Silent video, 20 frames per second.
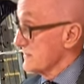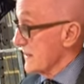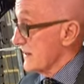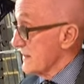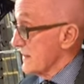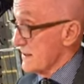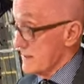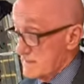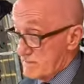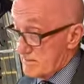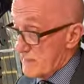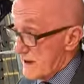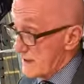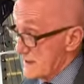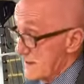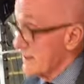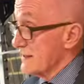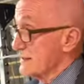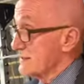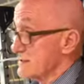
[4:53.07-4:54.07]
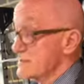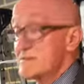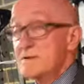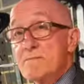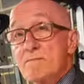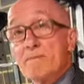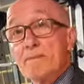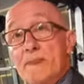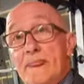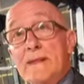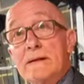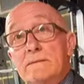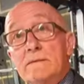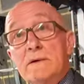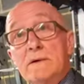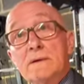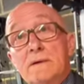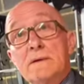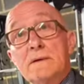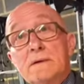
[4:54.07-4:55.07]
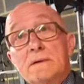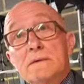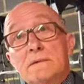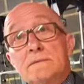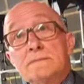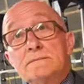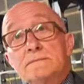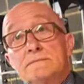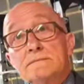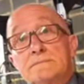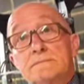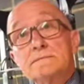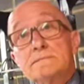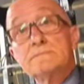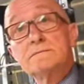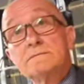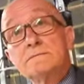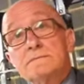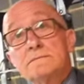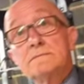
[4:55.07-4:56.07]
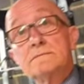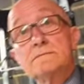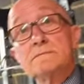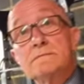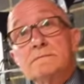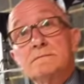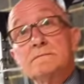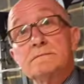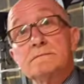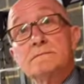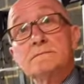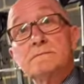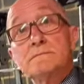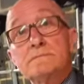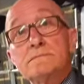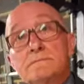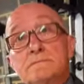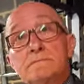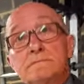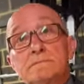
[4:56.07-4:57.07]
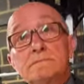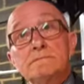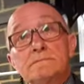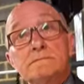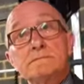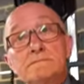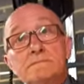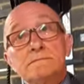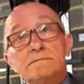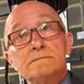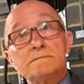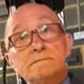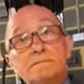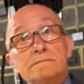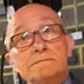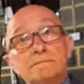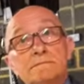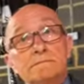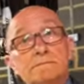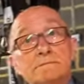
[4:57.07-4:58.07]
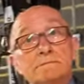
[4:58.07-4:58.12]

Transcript: Can I say something, Bobby? How do they go and